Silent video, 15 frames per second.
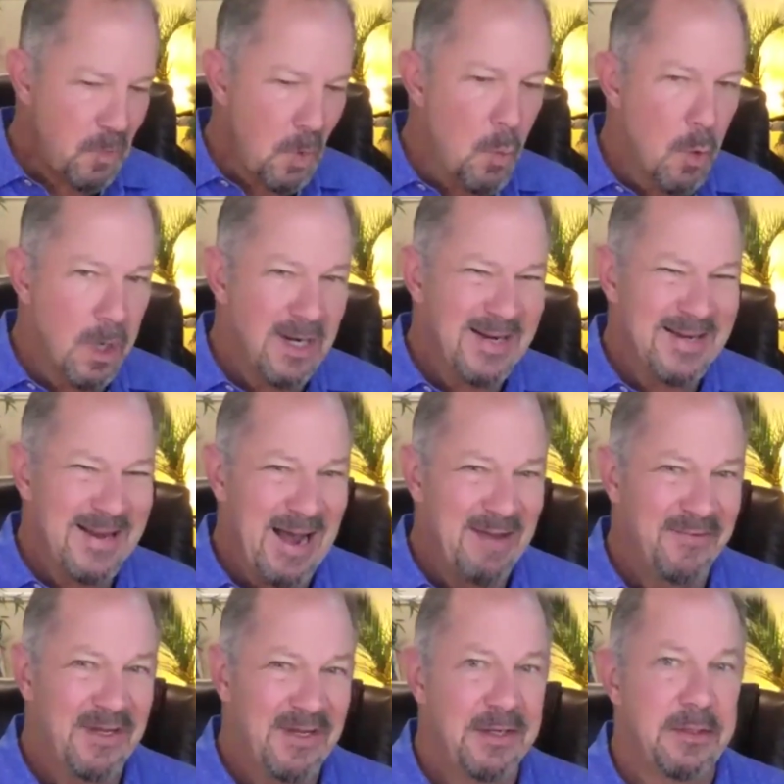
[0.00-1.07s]
We're going to dive
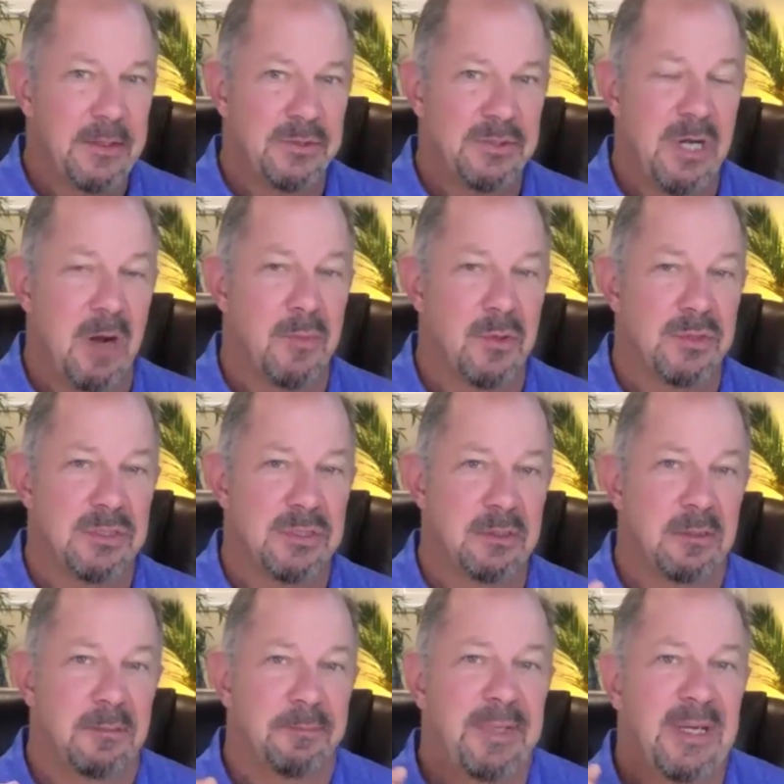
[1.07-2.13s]
into those numbers in a
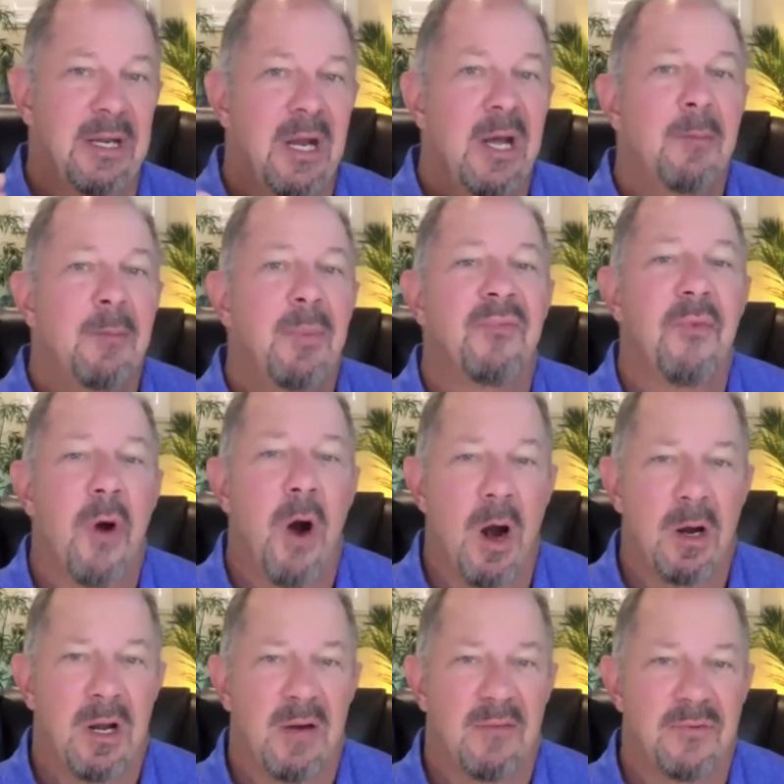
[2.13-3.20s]
little bit, but for our
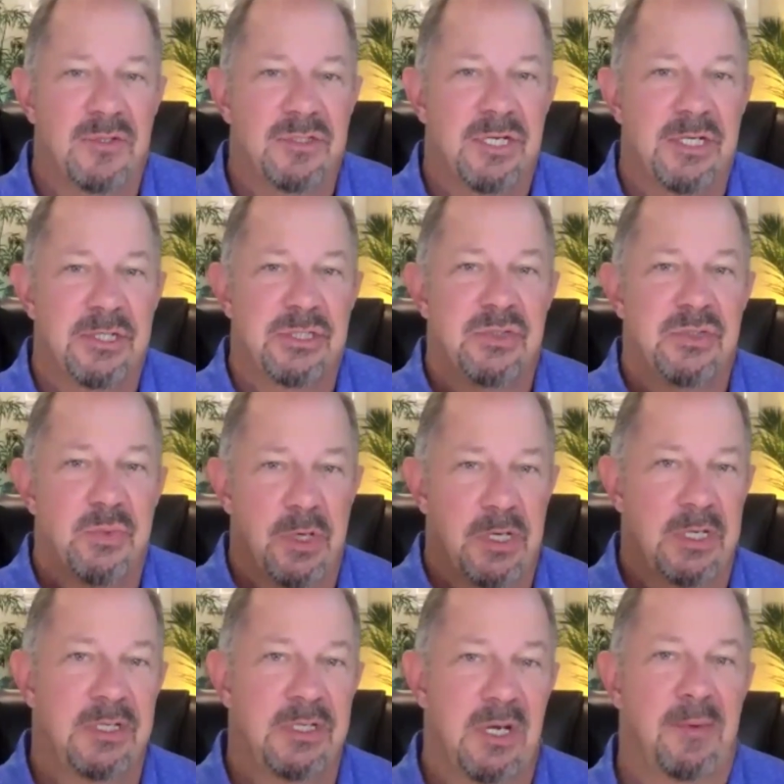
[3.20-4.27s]
conversations, we're going to
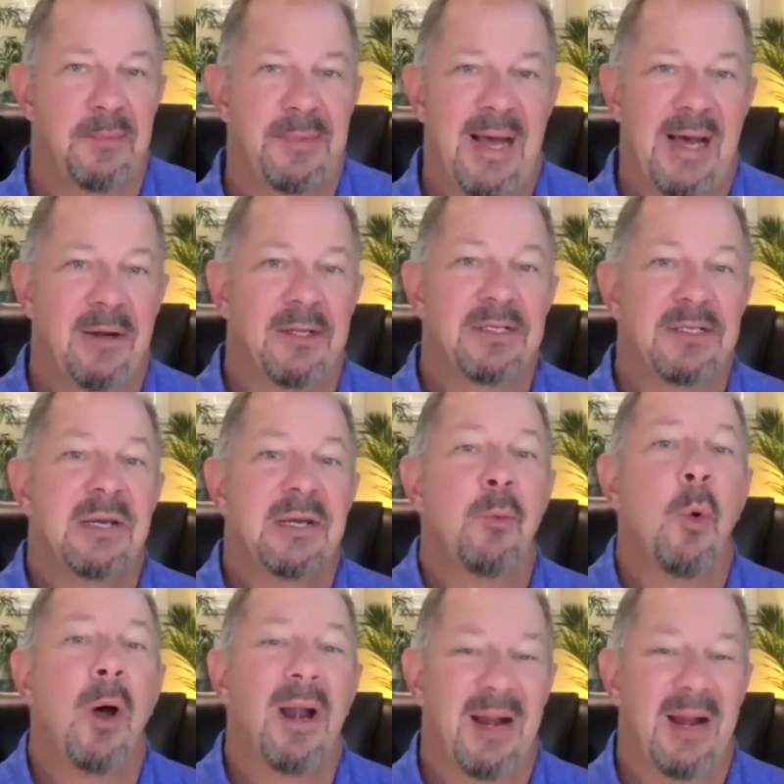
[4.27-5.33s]
dumb them down and say
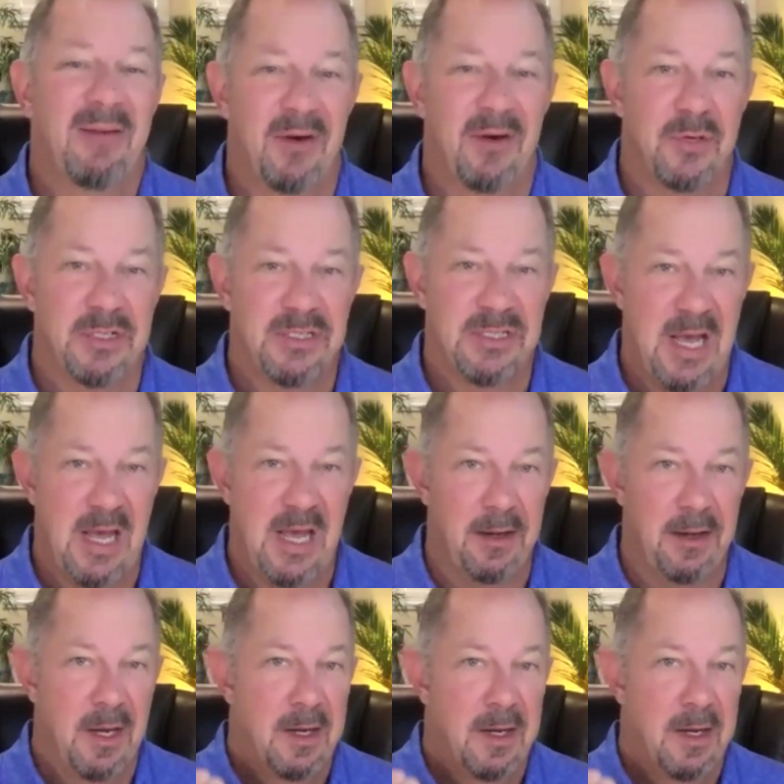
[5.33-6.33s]
1 out of every 10.